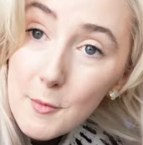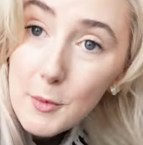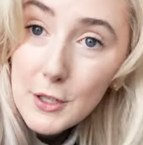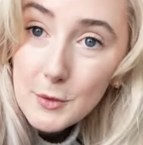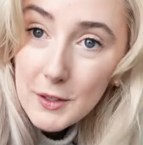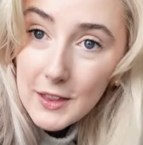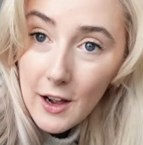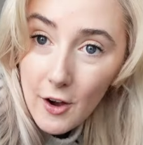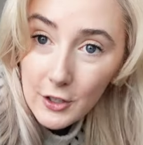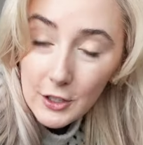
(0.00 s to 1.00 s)
but with
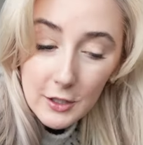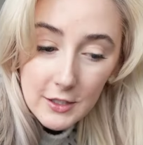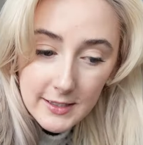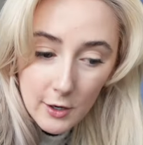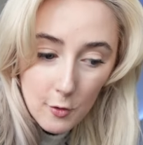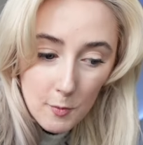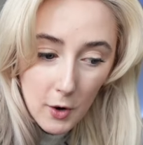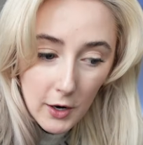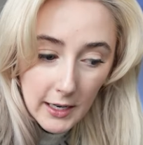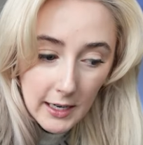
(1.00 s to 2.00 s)
that I'm going to set up
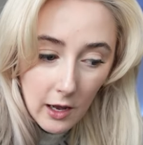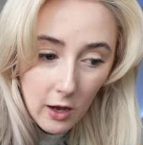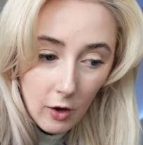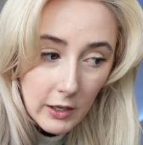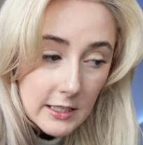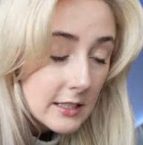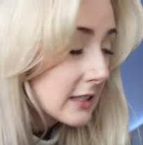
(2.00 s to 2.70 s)
my light